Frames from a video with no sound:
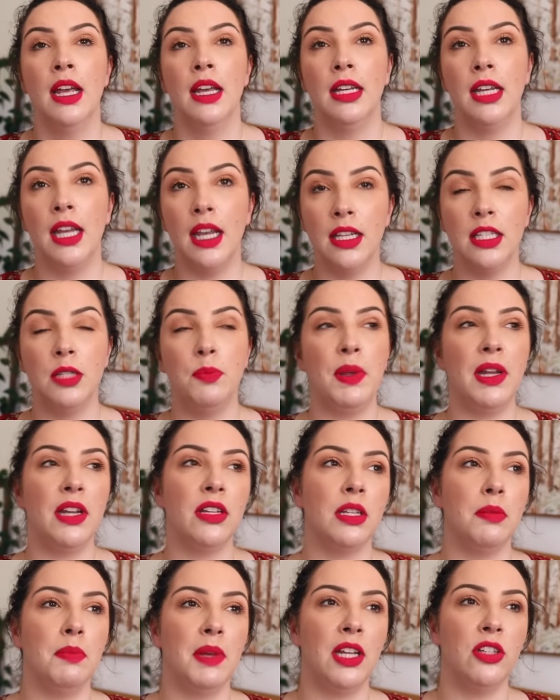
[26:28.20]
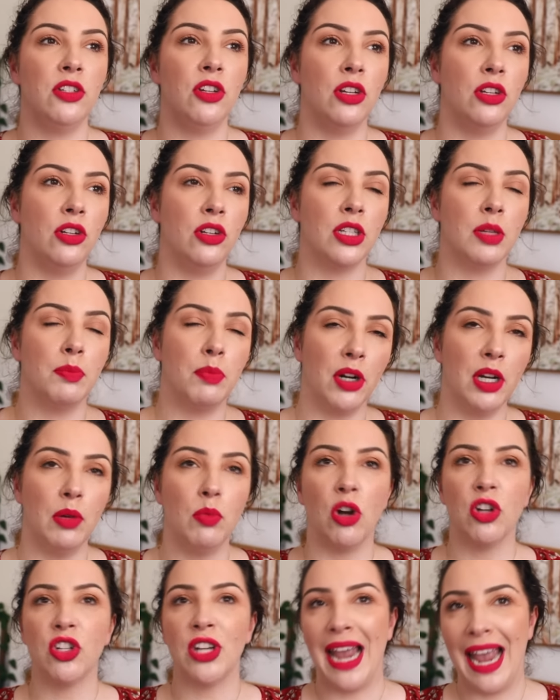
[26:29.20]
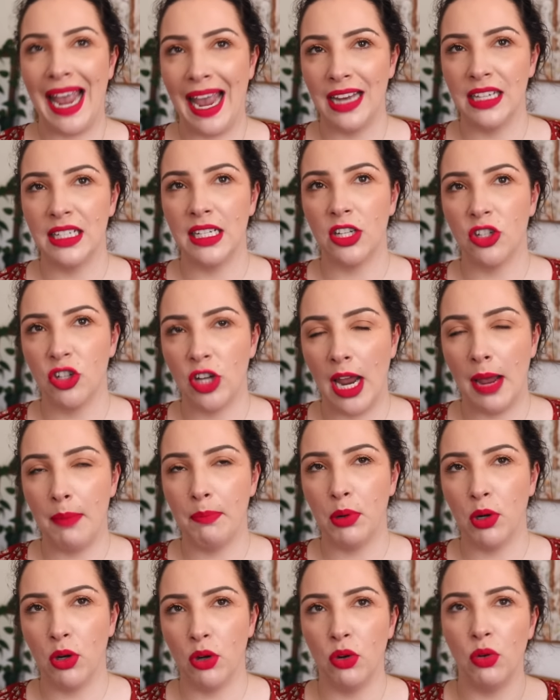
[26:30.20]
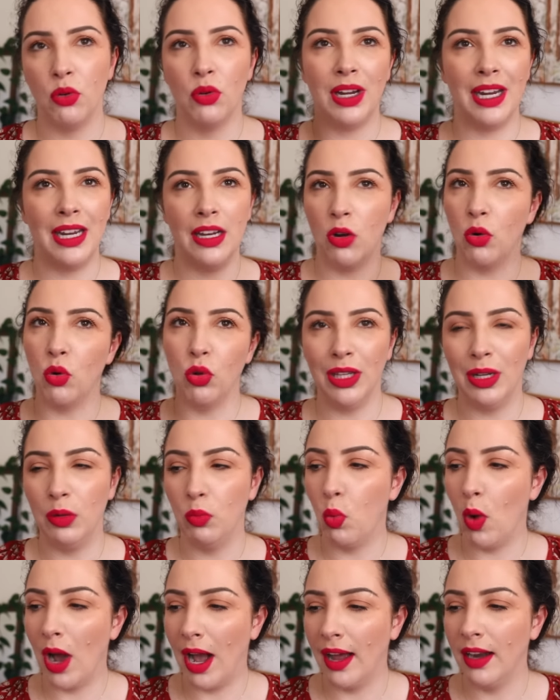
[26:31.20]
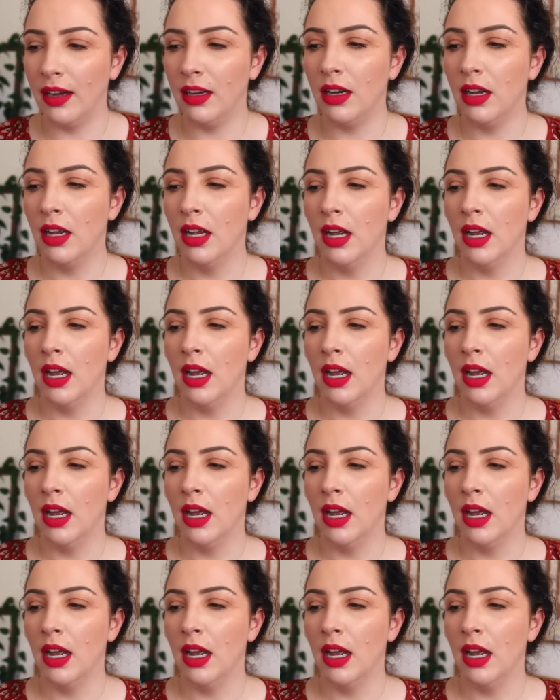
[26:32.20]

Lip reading: kids because it means you can use the body wash and shampoo in all in one.